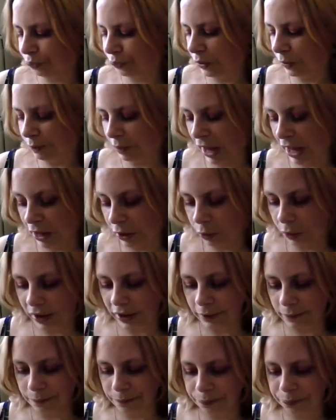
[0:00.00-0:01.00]

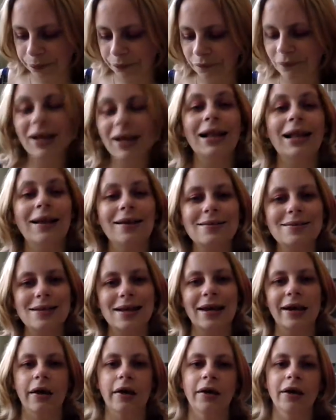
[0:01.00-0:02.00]
Penguin
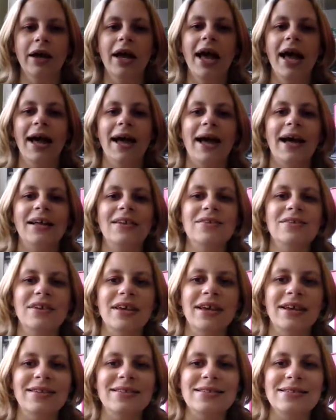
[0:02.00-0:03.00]
classic, and
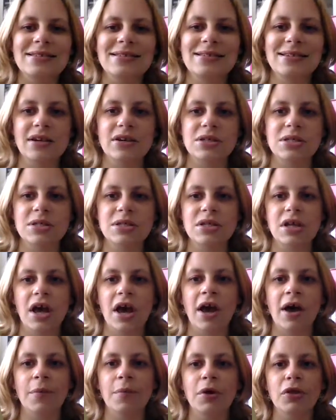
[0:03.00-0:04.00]
it's just
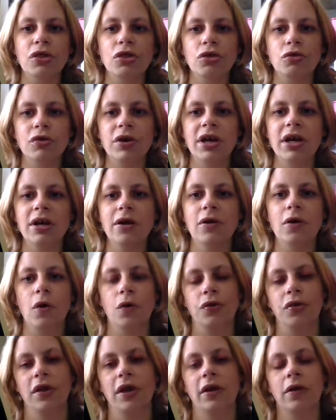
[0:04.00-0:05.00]
3
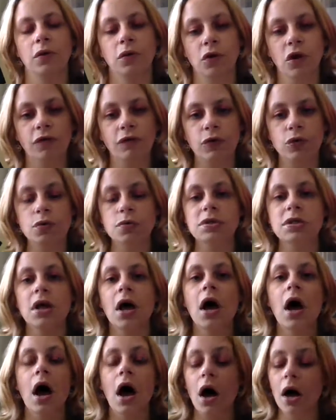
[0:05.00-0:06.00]
gothic novels.
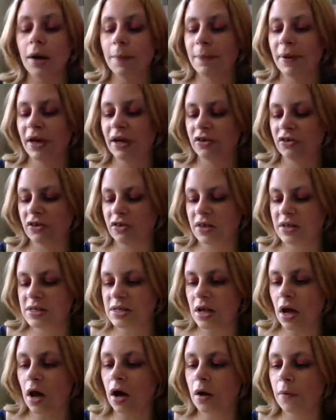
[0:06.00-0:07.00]
I picked
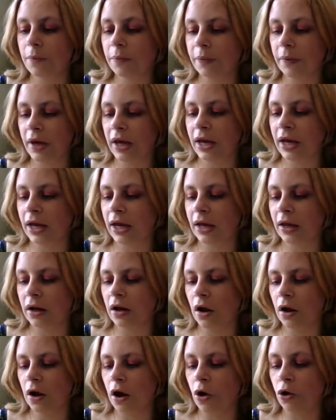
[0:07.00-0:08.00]
this up in
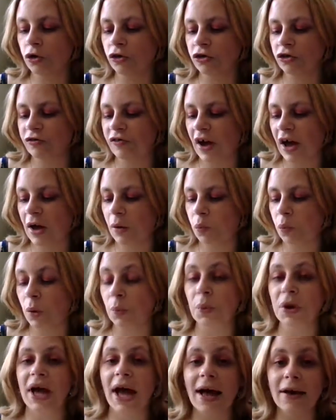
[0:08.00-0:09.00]
Oxfam when
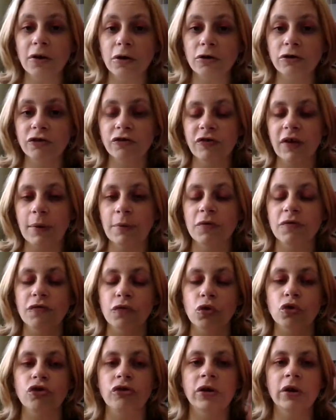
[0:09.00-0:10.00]
we had Oxfam.
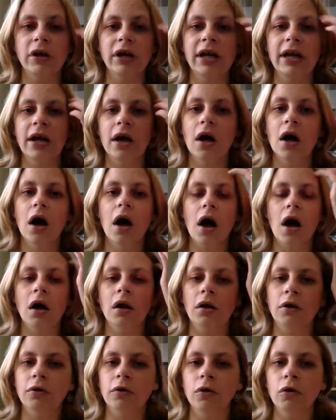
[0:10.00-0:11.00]
Unfortunately, our
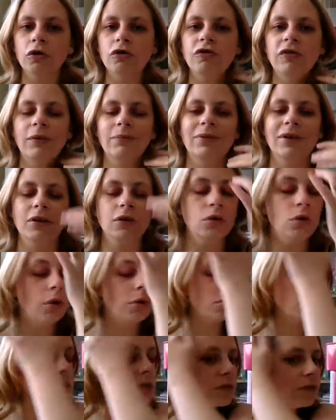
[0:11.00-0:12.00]
local Oxfam did
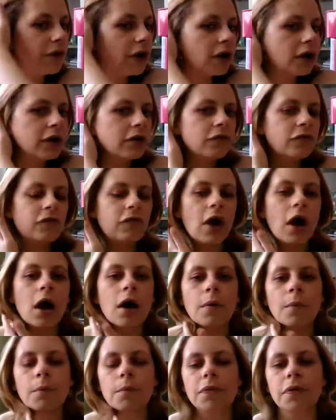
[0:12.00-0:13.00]
not survive
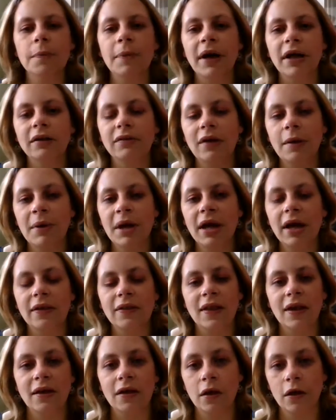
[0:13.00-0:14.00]
the pandemic.
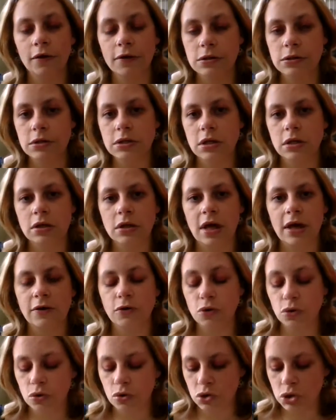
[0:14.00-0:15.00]
They closed their
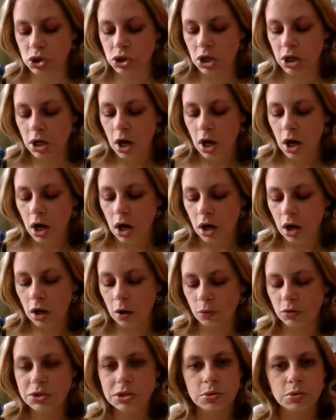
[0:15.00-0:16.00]
doors,
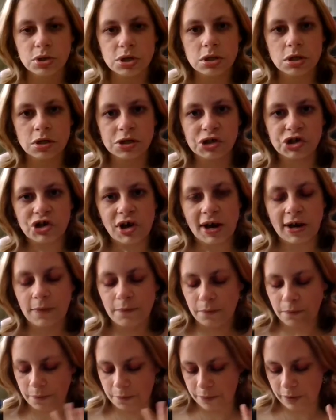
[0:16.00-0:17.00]
which was a
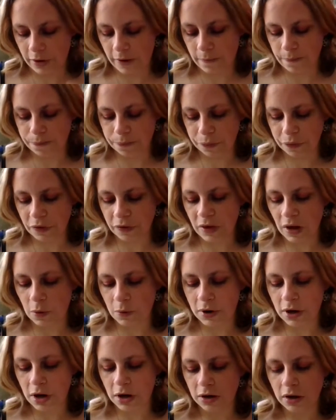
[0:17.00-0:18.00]
shame, but there
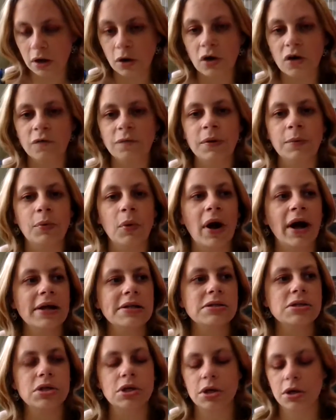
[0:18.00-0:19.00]
we are. A lot of people had
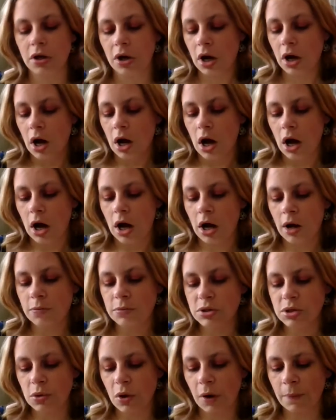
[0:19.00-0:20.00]
to.
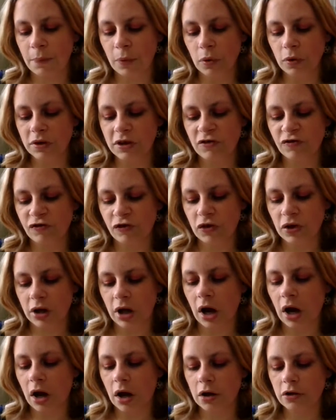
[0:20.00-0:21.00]
So I bought this for the
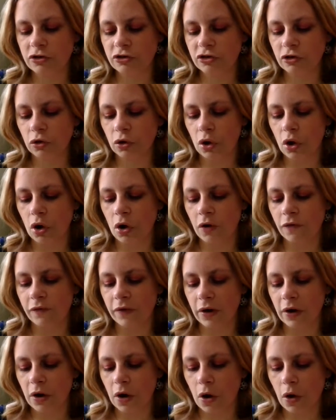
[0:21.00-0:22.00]
Castle of
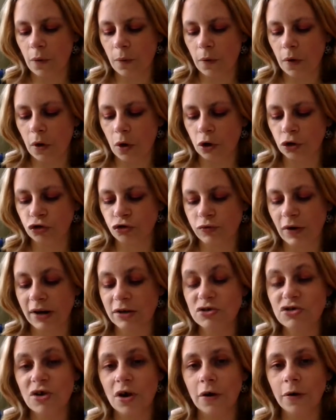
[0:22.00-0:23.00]

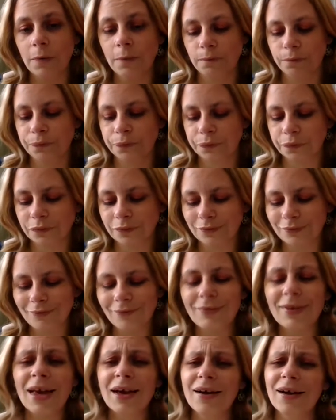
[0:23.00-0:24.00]
Otranto,
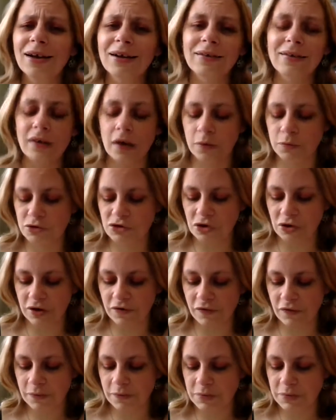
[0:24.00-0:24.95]
and I'm sorry if I'm